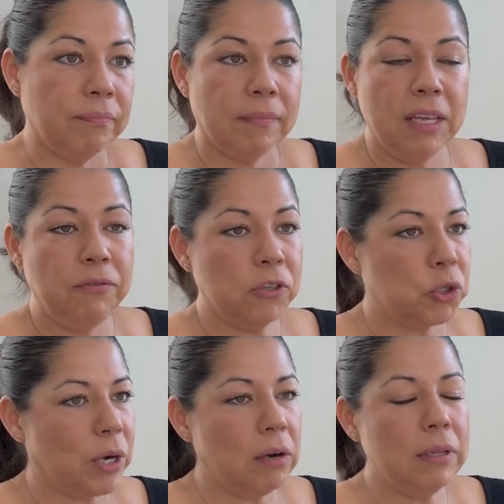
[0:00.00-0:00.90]
If you're
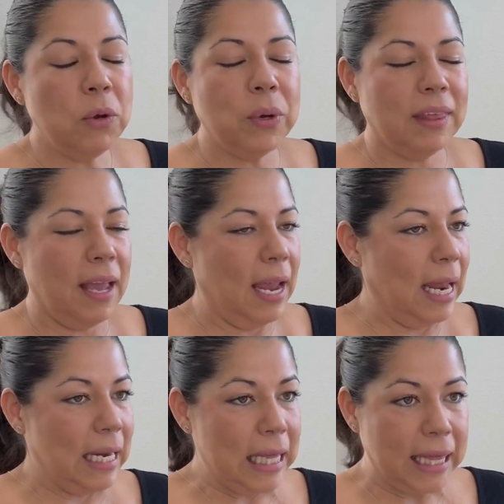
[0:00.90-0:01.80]
struggling with
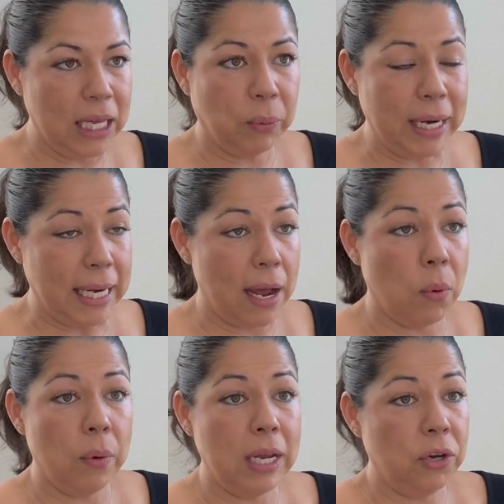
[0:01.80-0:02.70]
anything right
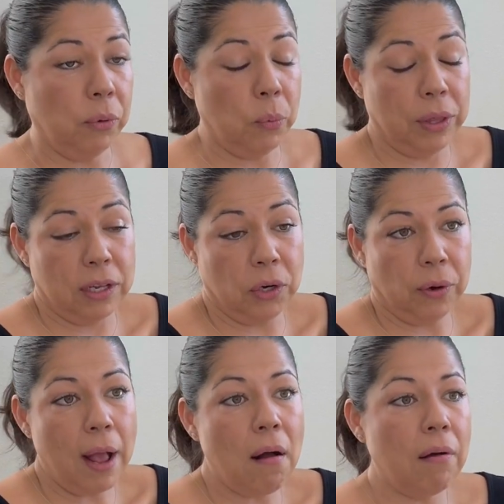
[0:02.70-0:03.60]
now within your
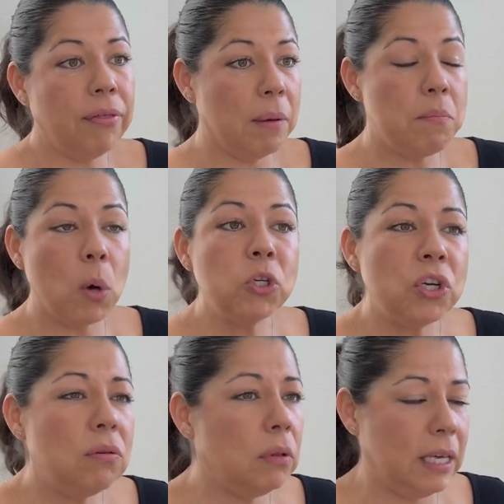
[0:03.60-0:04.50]
health,
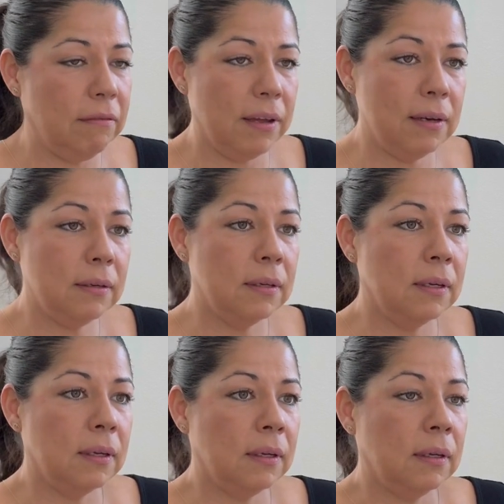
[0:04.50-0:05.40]
emotional even,
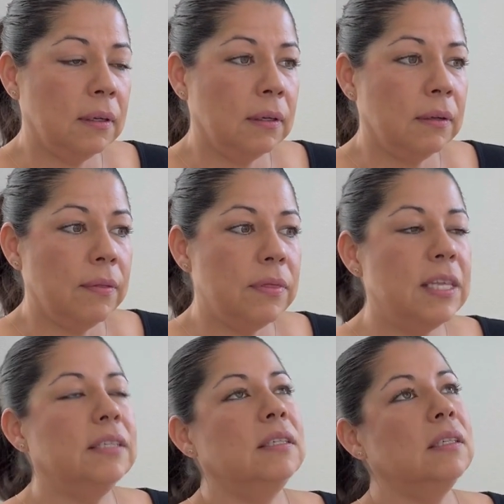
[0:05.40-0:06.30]

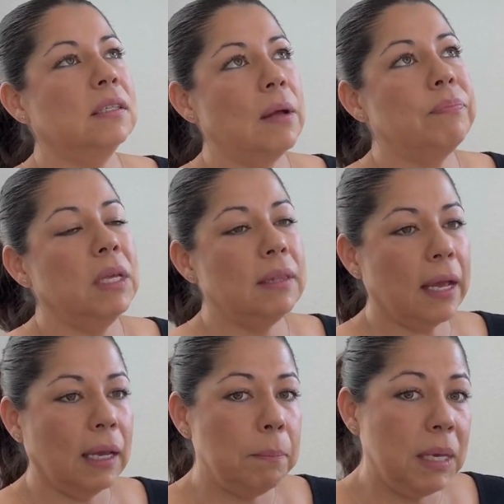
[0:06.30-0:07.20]
this is something
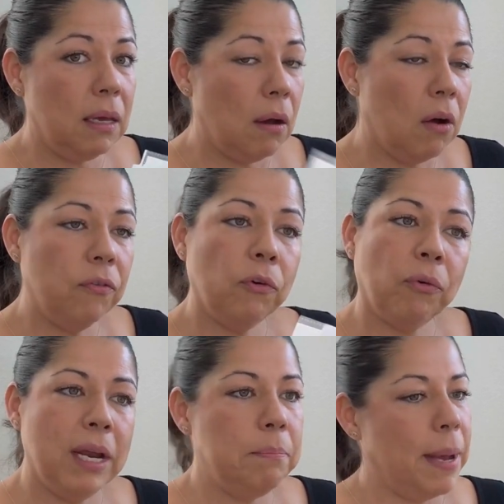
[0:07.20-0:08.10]
that can be of
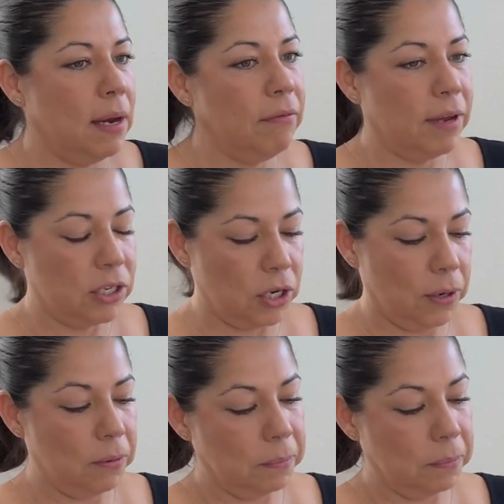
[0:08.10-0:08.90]
great benefit to you.